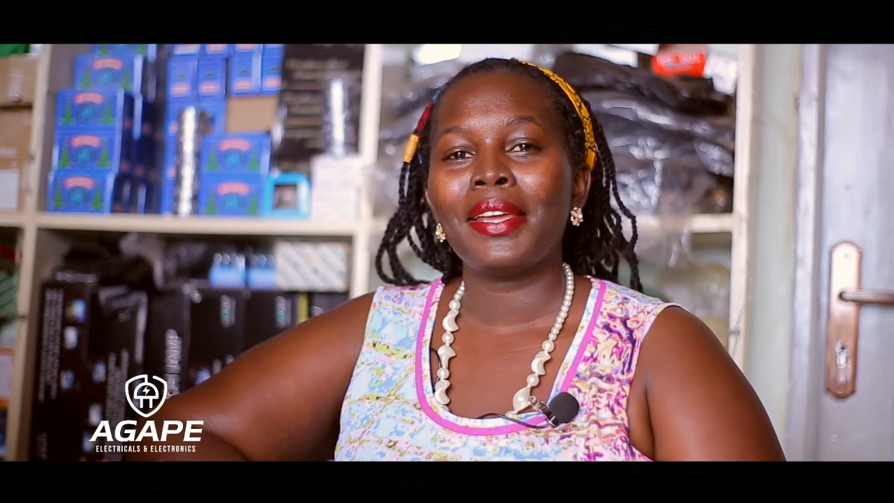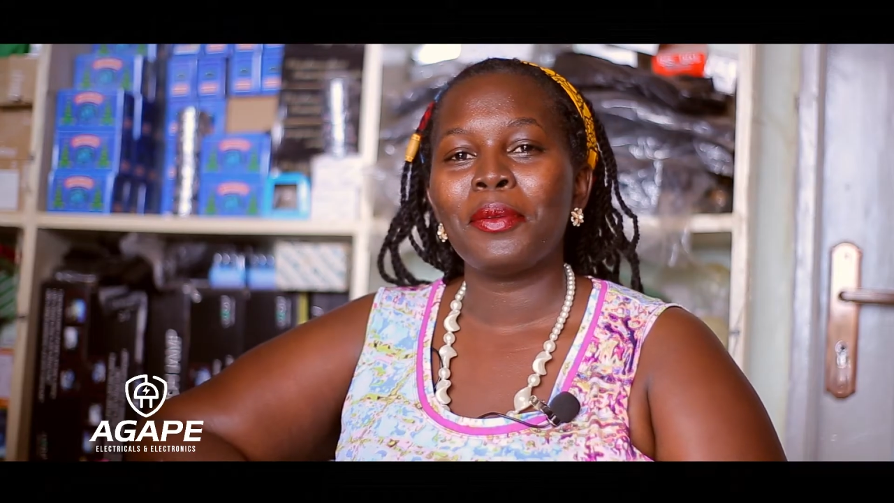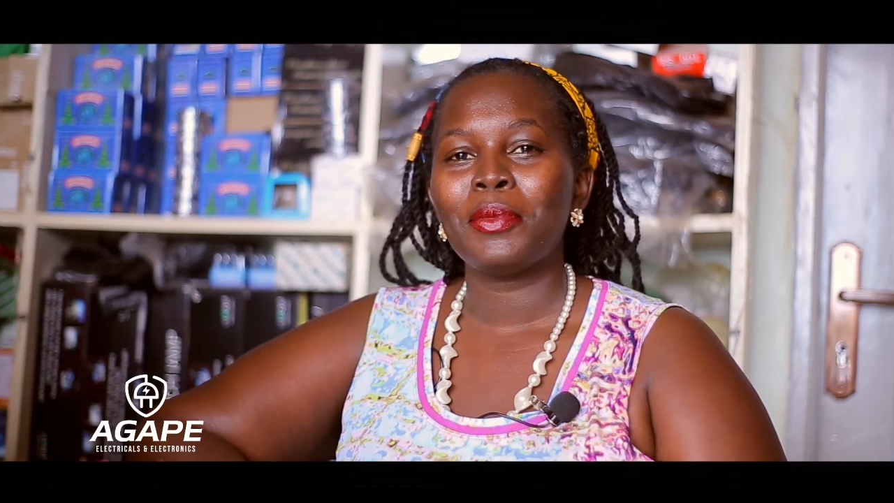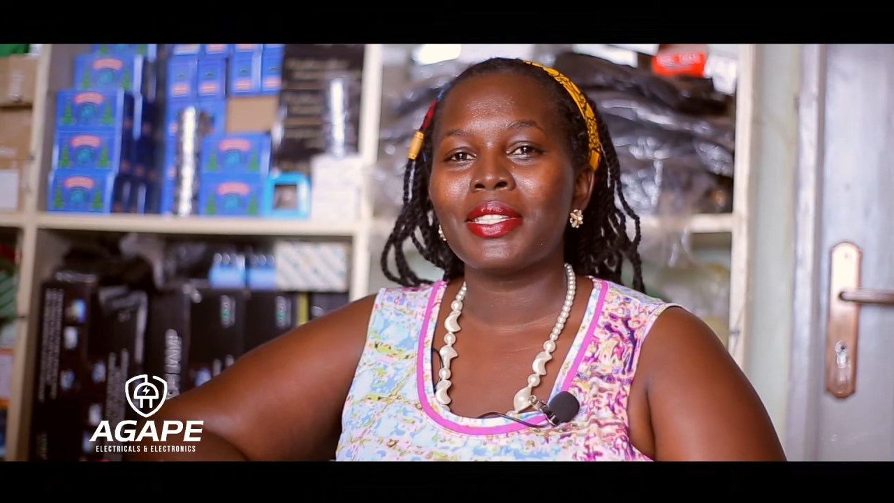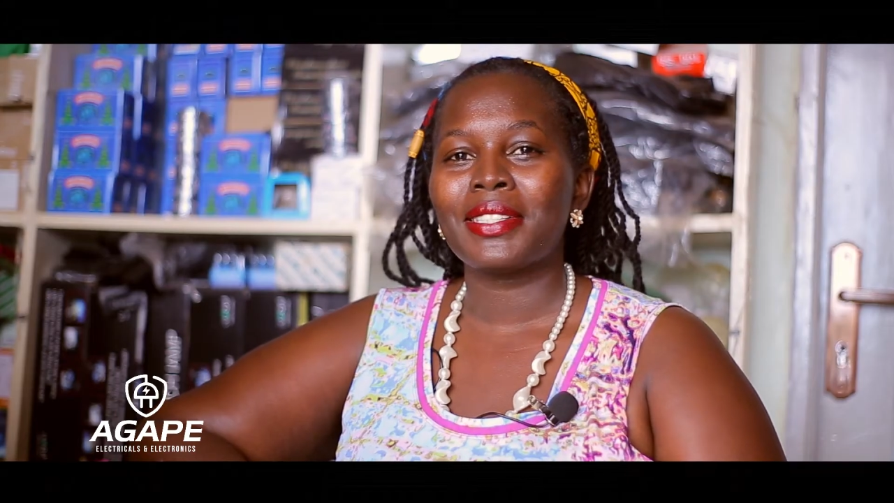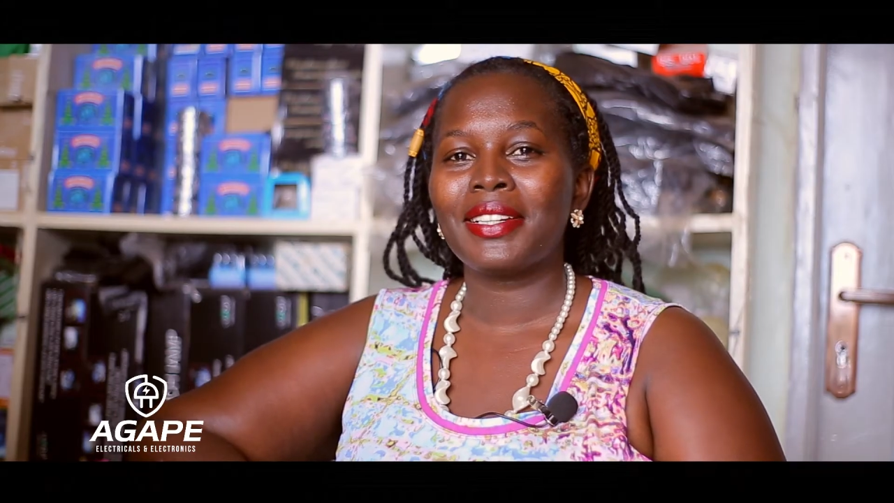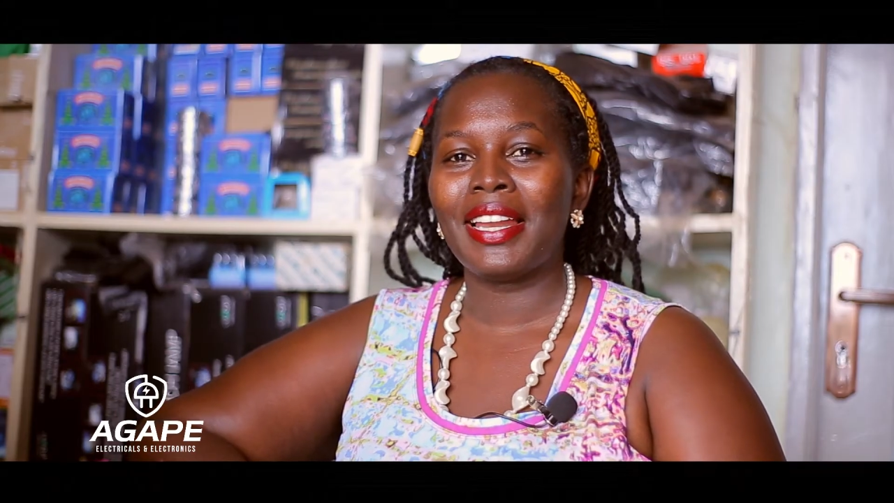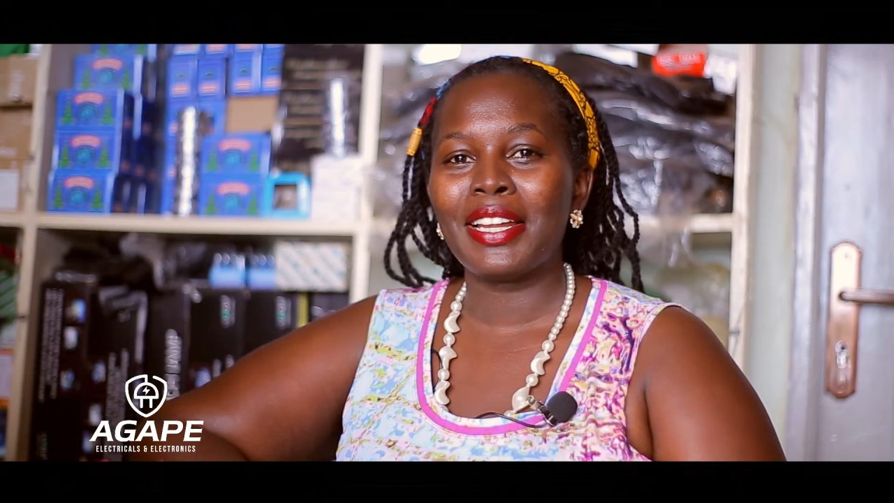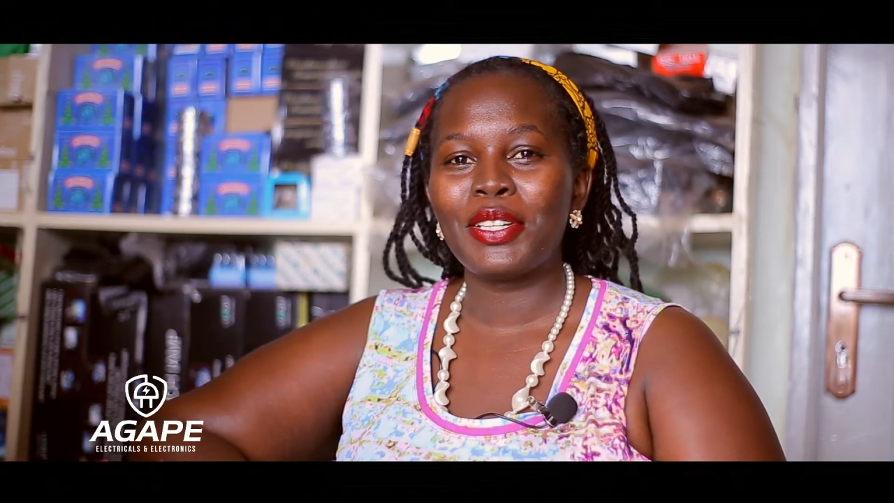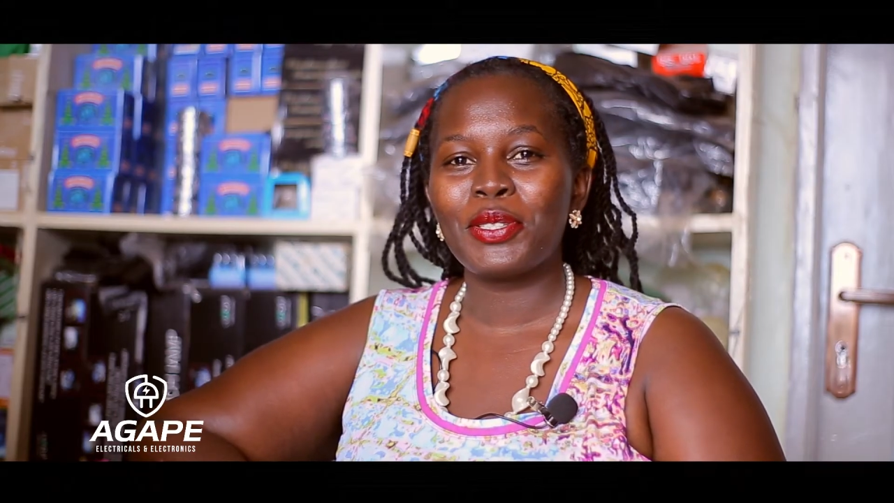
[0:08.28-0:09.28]
name is
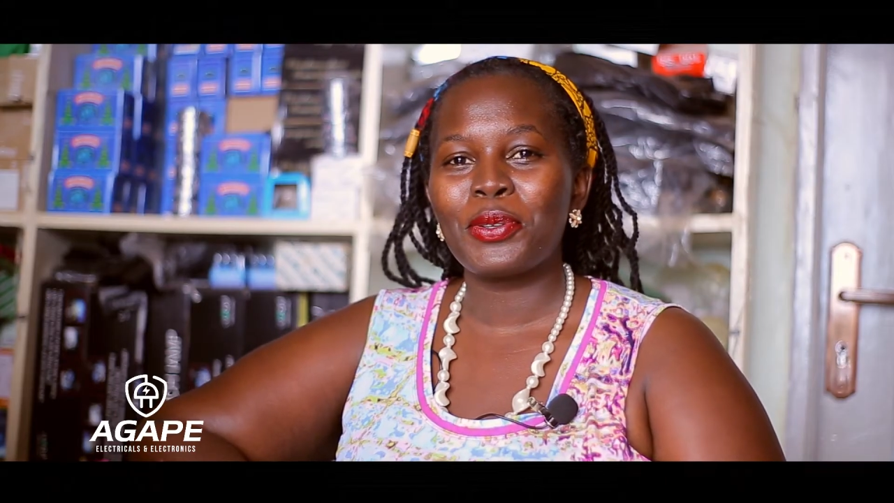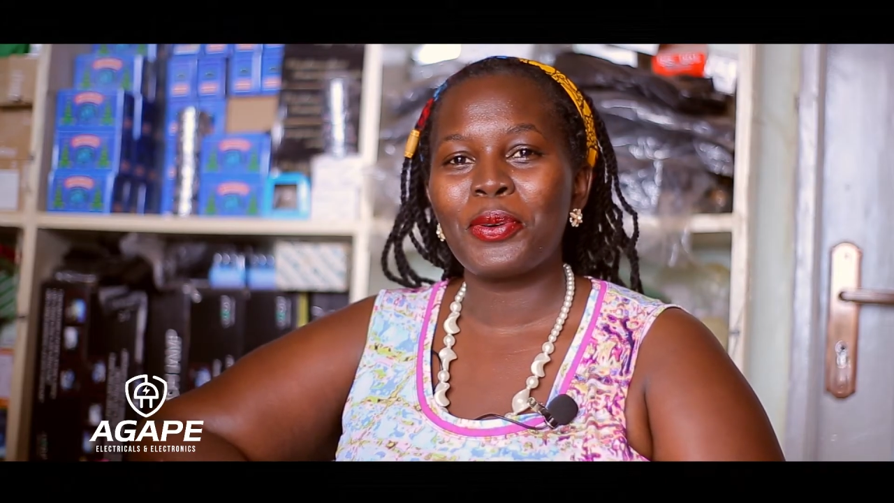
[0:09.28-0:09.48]
Gladys